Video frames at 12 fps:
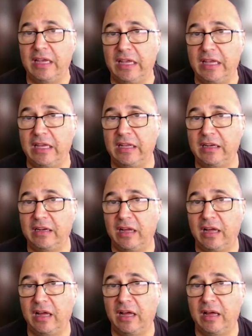in
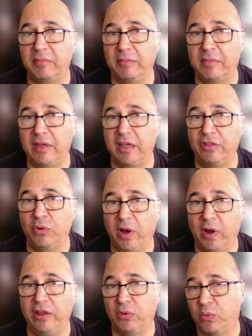the
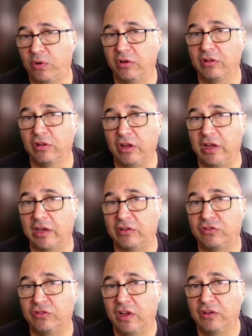way the world looks.